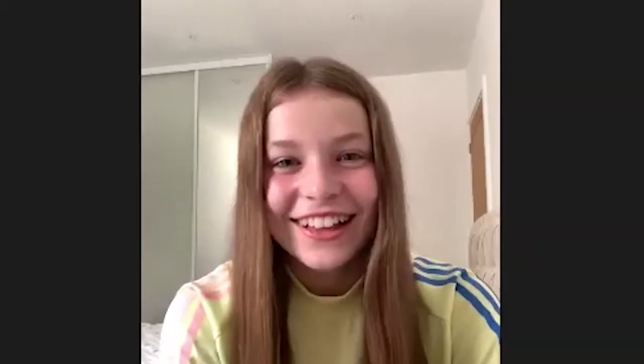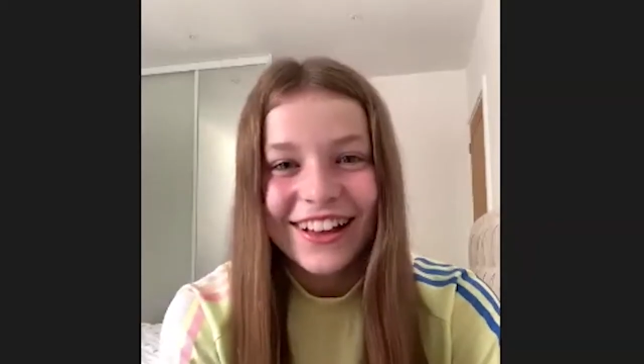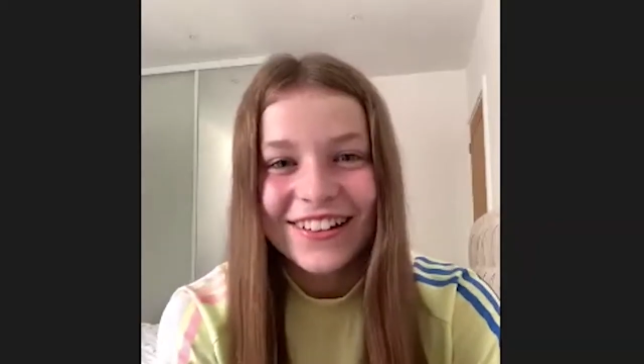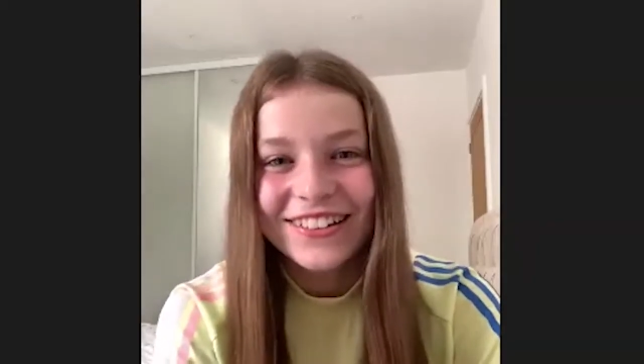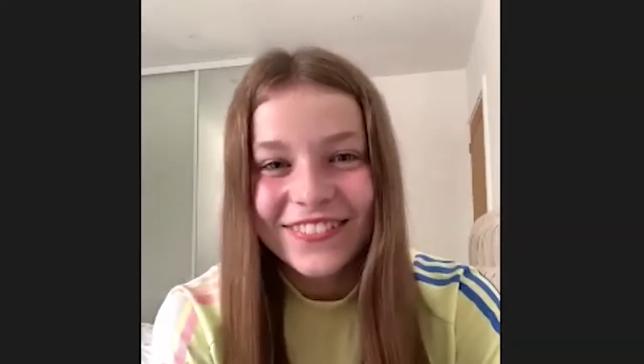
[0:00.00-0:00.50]

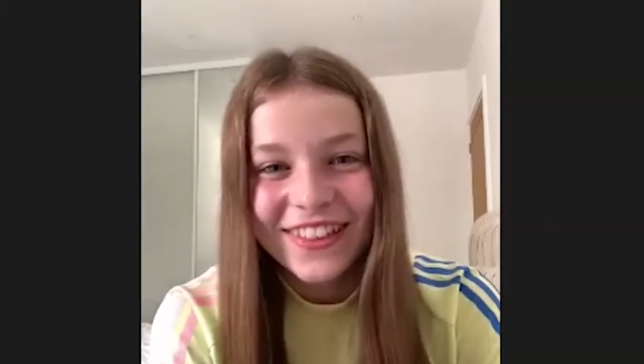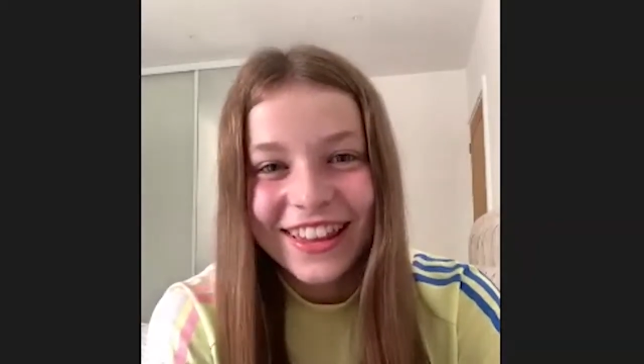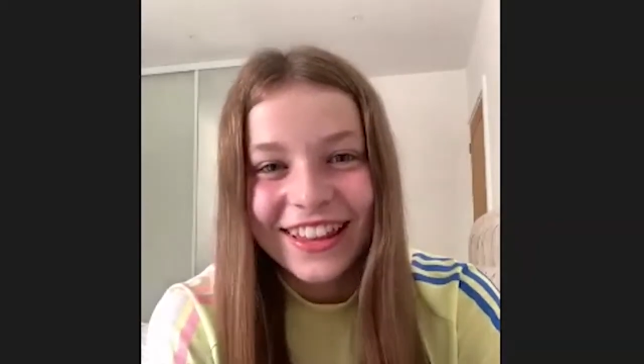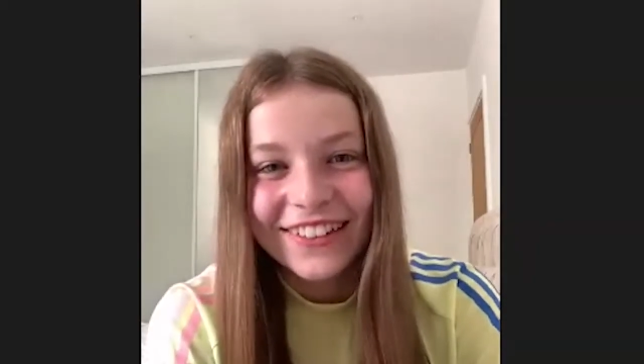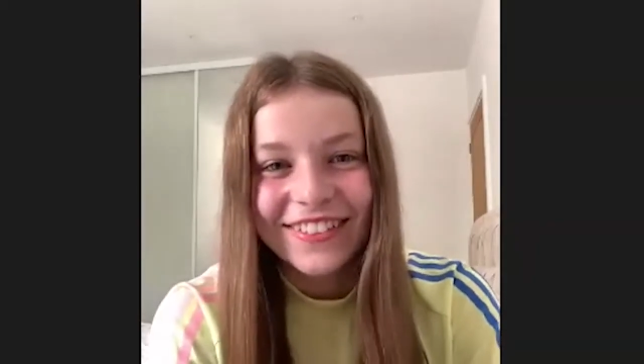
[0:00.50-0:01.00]
was
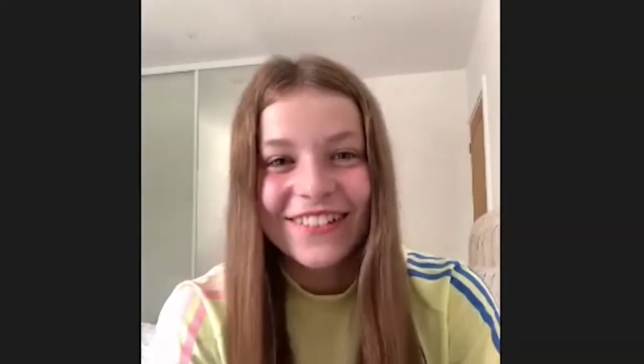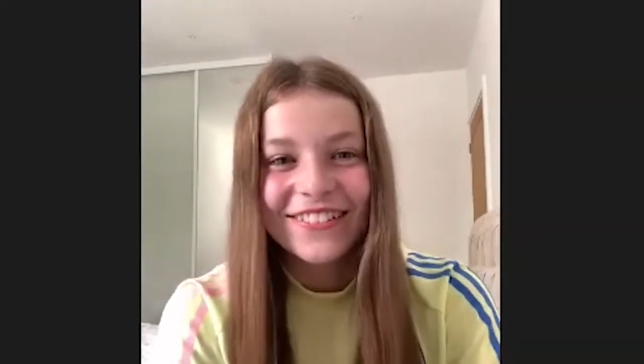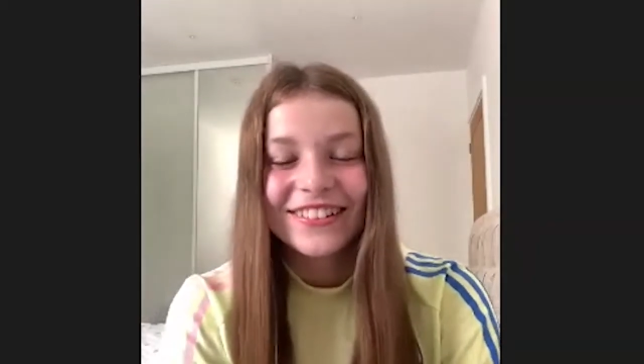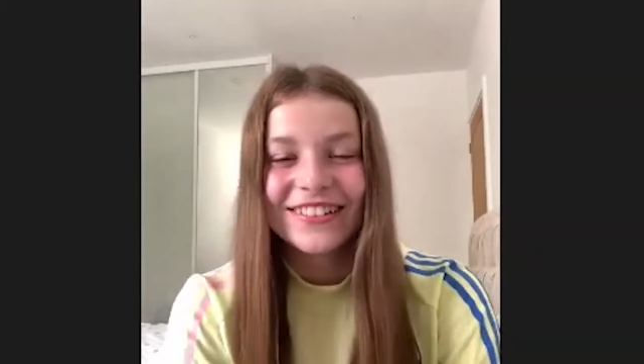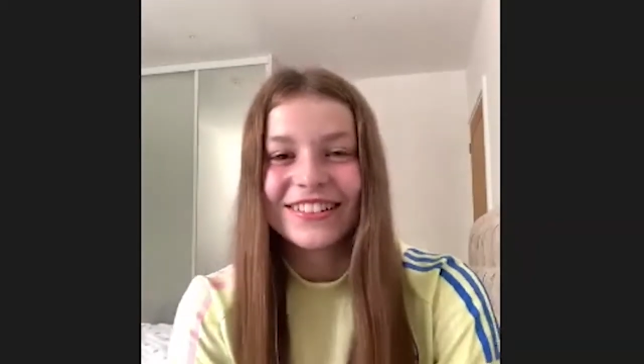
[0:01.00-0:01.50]
thinking of that
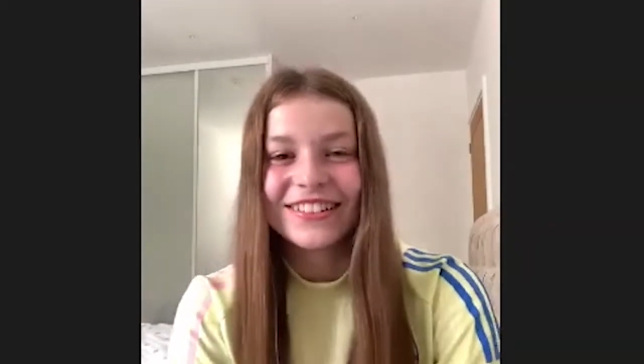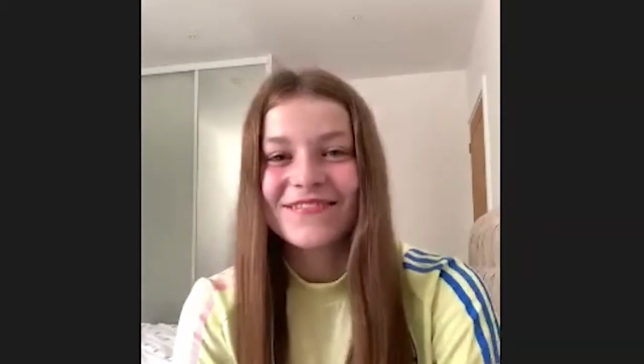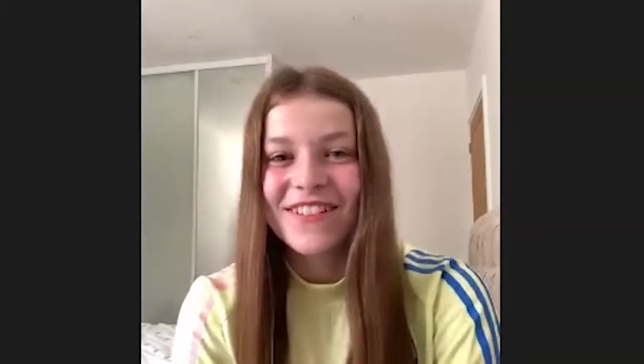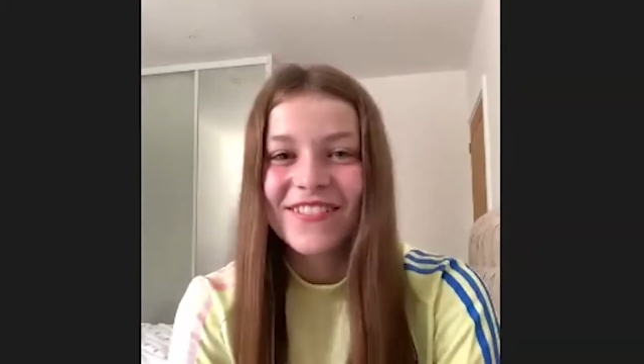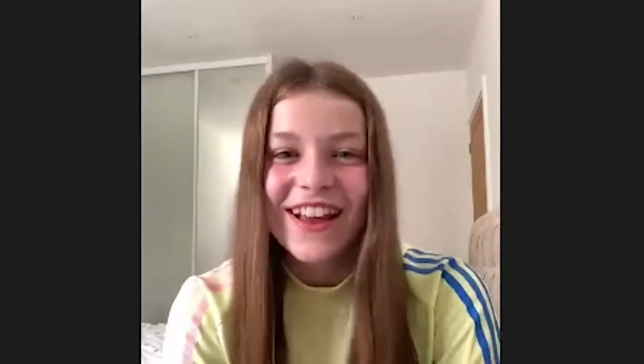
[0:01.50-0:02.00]
one. I was
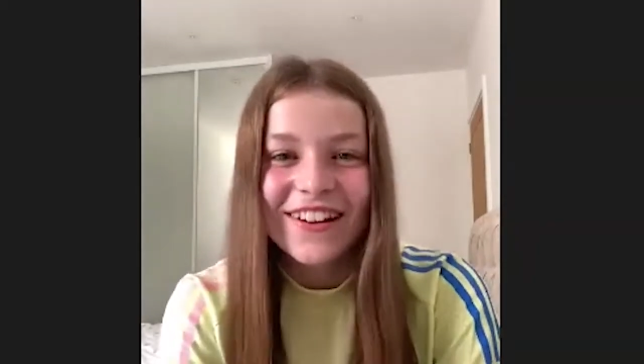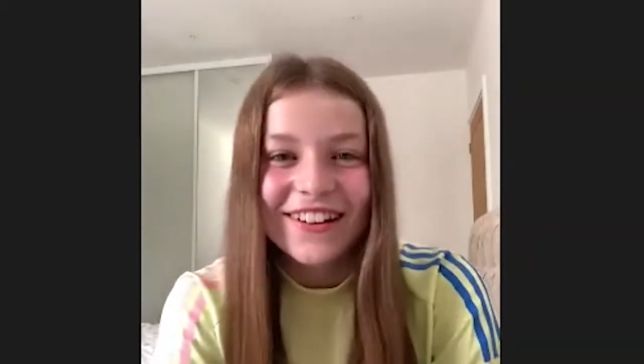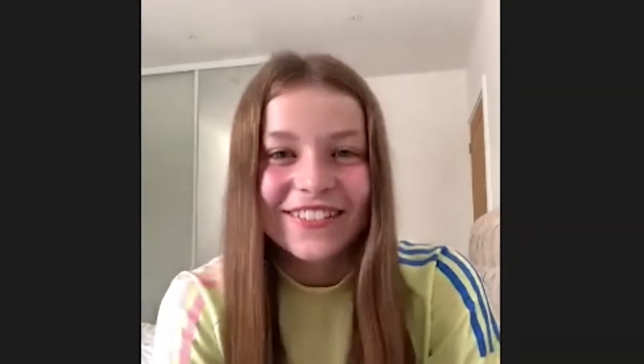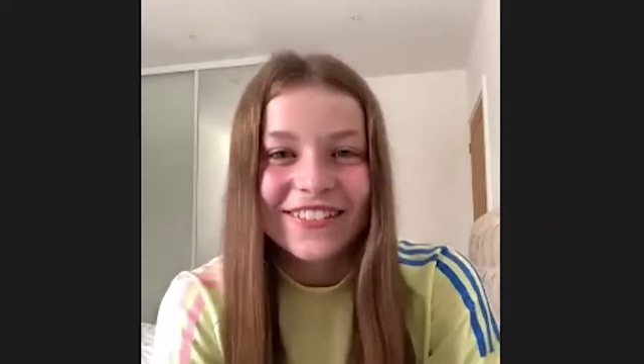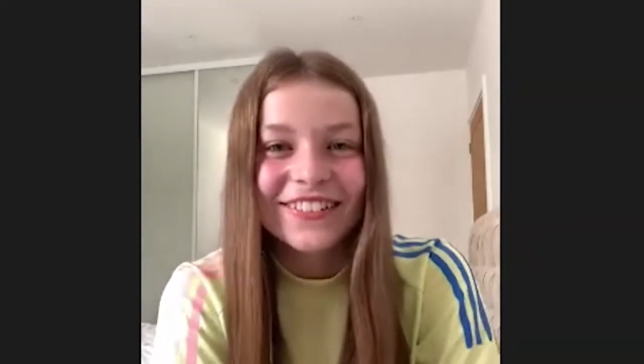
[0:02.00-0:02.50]

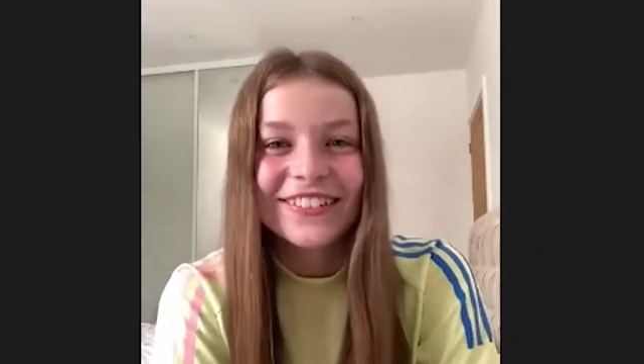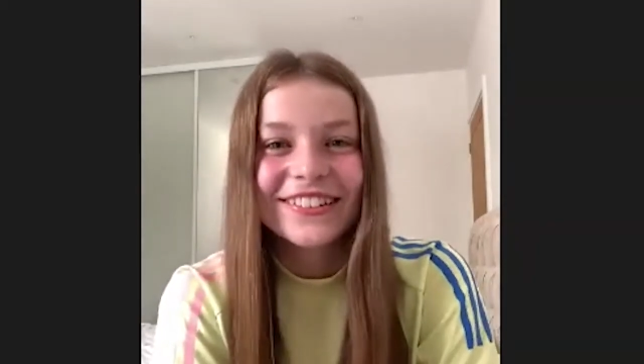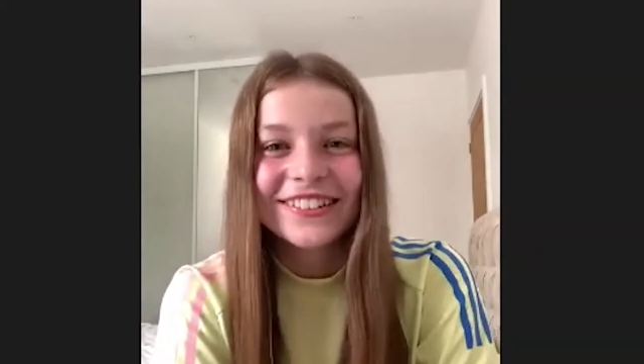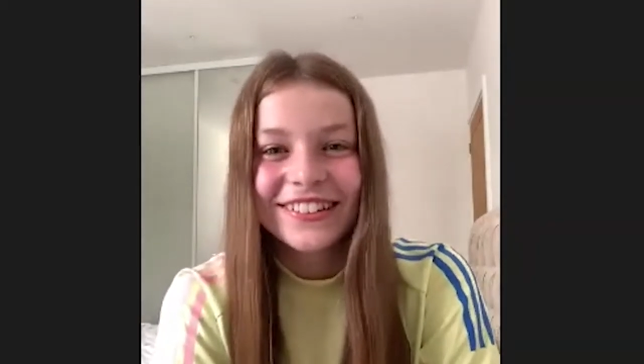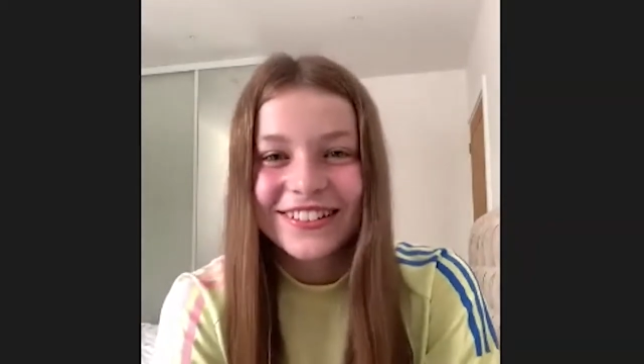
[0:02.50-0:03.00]
preparing if I
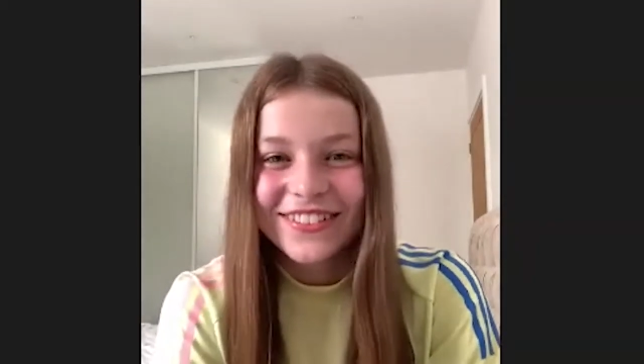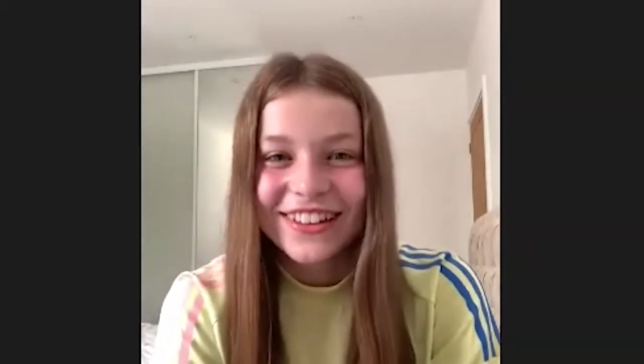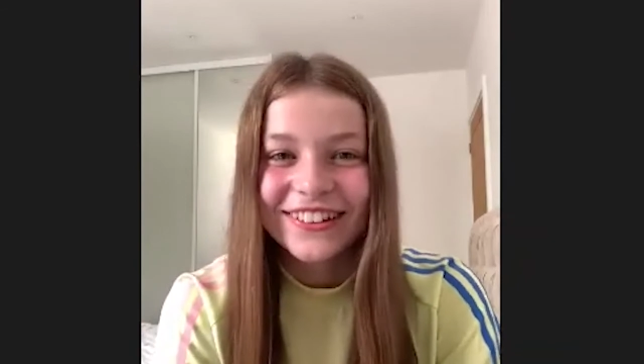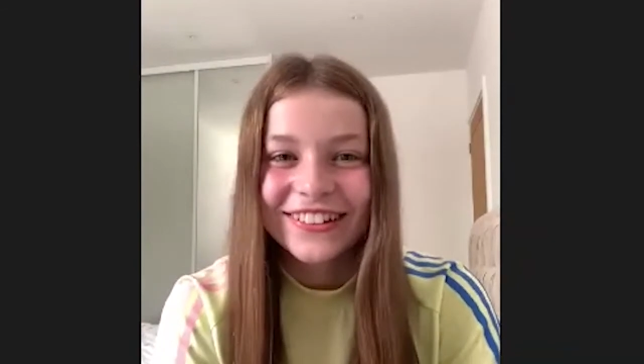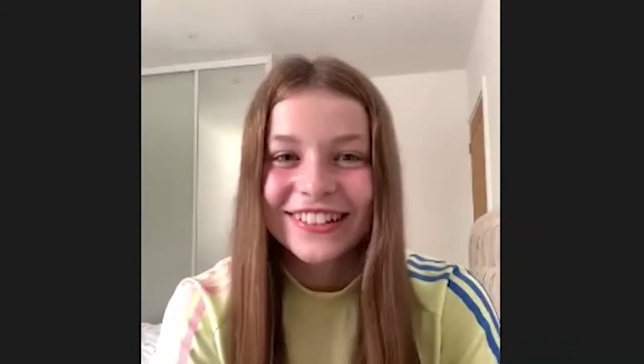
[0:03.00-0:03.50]
was going to be
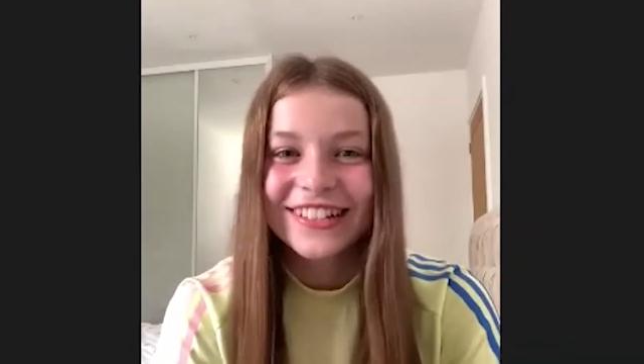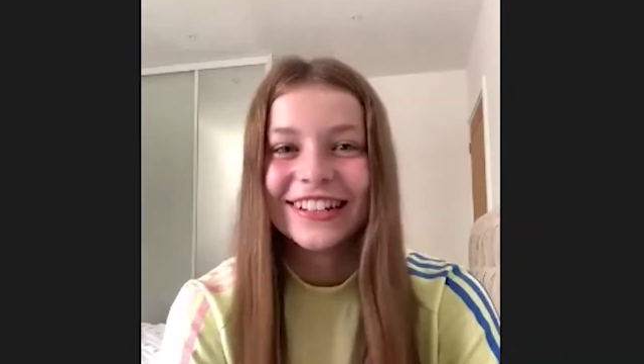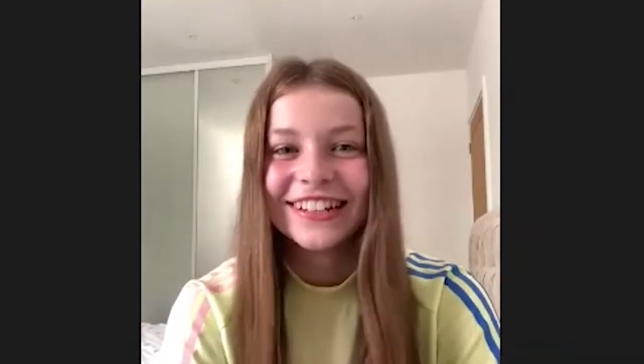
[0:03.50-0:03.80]
asked.